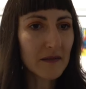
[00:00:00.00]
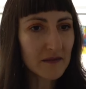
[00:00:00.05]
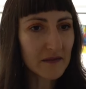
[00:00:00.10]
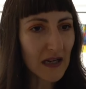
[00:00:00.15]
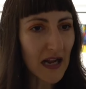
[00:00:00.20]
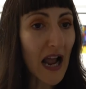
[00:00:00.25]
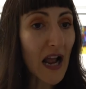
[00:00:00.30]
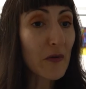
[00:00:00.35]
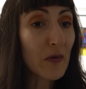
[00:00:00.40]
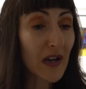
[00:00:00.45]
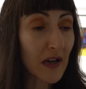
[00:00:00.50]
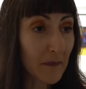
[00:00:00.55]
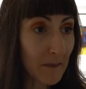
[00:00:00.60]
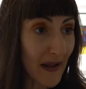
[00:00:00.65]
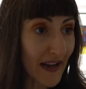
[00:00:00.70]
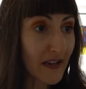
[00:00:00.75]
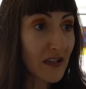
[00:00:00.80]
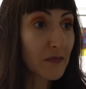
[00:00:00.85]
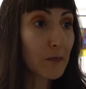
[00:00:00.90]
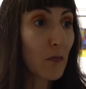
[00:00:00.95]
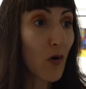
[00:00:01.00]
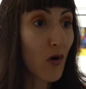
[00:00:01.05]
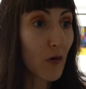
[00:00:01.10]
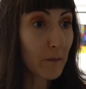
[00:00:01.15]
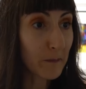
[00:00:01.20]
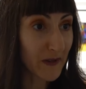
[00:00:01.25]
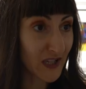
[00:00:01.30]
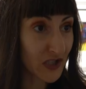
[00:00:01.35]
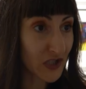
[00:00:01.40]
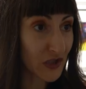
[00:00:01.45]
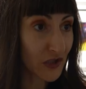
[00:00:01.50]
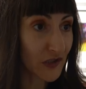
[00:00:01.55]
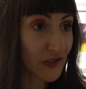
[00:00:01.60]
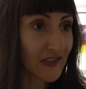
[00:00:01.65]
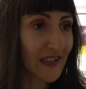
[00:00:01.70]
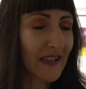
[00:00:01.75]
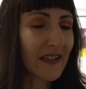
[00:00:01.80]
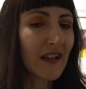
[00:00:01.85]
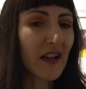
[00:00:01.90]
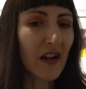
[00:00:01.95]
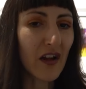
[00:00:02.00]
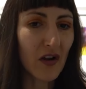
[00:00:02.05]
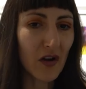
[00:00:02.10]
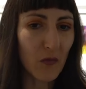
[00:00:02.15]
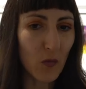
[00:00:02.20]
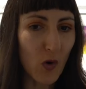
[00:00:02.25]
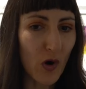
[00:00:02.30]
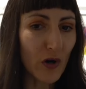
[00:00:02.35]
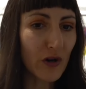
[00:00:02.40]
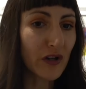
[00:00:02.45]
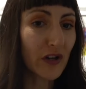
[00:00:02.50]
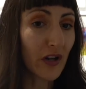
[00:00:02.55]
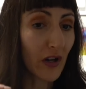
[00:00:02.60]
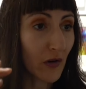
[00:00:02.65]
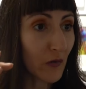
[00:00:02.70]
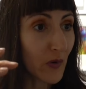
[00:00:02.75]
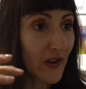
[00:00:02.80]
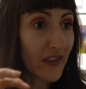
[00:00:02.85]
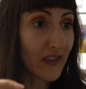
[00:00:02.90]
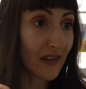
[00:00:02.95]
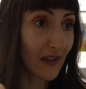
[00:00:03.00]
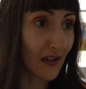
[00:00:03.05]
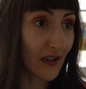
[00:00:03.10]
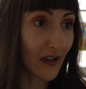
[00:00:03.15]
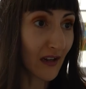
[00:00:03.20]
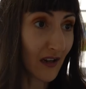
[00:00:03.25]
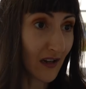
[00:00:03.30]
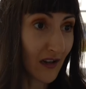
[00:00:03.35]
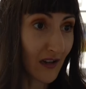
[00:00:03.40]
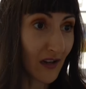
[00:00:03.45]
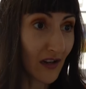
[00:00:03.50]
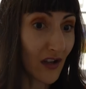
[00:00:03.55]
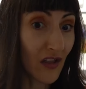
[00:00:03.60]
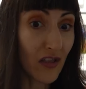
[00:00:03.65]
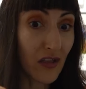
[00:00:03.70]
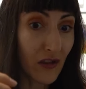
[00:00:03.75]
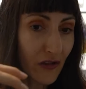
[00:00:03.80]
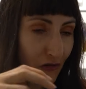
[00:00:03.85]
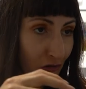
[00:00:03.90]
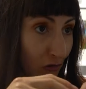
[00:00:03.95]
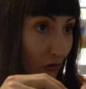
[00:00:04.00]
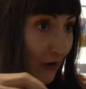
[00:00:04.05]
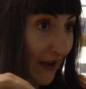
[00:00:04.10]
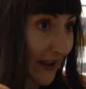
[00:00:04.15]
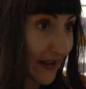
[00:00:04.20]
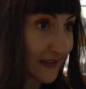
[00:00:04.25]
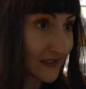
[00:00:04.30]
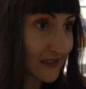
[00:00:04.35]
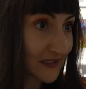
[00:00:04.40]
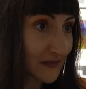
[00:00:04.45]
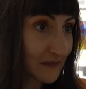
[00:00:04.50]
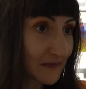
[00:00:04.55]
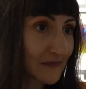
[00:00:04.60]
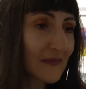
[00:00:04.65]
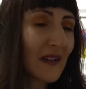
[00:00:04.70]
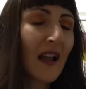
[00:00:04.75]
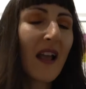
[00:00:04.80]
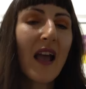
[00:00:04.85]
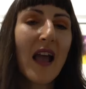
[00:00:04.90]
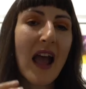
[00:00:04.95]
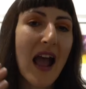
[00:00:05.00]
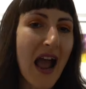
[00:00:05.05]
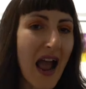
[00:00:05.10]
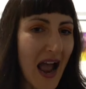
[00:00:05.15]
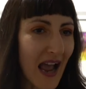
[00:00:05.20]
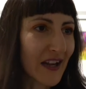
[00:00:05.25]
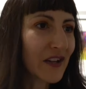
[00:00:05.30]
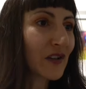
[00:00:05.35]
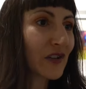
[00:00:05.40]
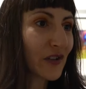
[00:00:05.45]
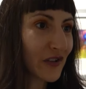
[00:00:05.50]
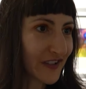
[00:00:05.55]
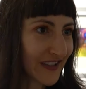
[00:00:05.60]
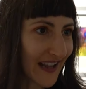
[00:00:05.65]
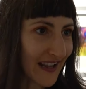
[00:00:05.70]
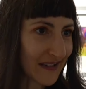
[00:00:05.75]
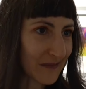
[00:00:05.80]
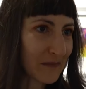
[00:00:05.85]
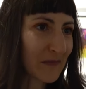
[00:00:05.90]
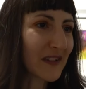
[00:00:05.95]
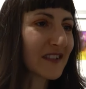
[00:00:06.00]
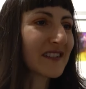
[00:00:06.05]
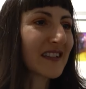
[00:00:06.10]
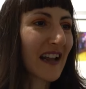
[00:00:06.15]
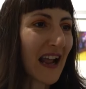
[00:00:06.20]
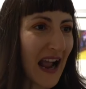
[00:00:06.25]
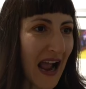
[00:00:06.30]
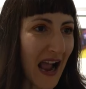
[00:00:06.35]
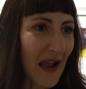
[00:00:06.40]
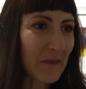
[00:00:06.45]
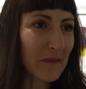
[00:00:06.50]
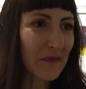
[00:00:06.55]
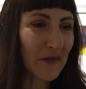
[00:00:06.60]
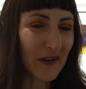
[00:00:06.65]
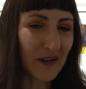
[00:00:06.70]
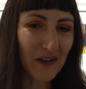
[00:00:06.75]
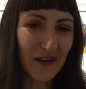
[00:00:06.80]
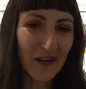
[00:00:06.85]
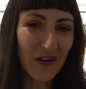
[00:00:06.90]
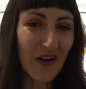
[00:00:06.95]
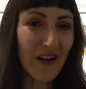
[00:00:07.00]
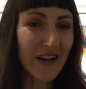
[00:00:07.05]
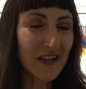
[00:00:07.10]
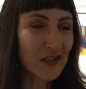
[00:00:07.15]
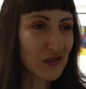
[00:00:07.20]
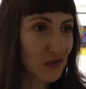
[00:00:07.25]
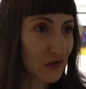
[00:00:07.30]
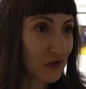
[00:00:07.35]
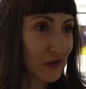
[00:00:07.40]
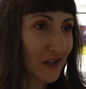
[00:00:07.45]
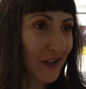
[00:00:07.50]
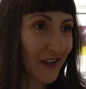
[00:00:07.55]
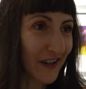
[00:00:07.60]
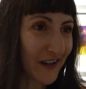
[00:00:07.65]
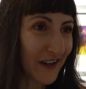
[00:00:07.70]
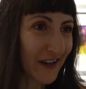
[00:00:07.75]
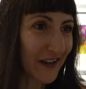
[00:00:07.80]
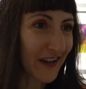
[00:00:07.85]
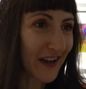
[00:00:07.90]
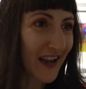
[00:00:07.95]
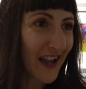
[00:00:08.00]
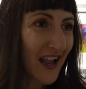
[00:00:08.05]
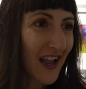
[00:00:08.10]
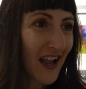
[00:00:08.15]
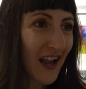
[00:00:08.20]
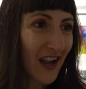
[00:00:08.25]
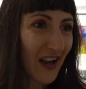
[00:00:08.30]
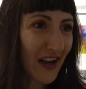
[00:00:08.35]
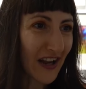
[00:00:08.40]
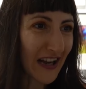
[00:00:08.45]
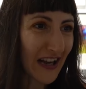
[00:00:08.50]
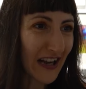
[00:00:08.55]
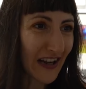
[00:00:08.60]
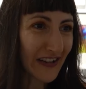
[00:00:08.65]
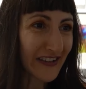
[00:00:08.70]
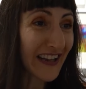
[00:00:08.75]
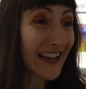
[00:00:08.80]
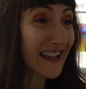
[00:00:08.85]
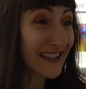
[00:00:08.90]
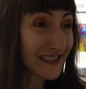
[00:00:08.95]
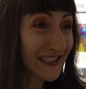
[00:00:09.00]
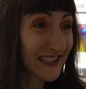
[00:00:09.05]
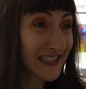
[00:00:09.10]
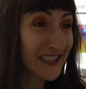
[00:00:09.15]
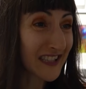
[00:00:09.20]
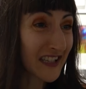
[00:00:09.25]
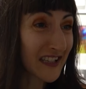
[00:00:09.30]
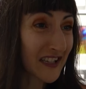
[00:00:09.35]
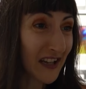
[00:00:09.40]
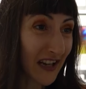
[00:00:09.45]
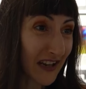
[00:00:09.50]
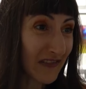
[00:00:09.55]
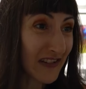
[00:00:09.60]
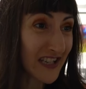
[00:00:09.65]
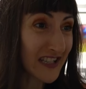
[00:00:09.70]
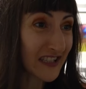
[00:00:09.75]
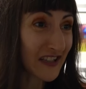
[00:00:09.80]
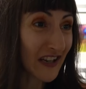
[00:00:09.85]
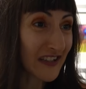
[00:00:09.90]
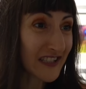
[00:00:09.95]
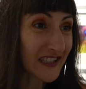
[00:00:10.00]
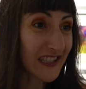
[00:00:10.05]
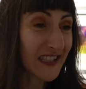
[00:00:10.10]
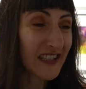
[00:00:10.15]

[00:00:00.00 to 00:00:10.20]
I will make more pictures and work with the threads. I don't know yet, but I'm going to an artistic residency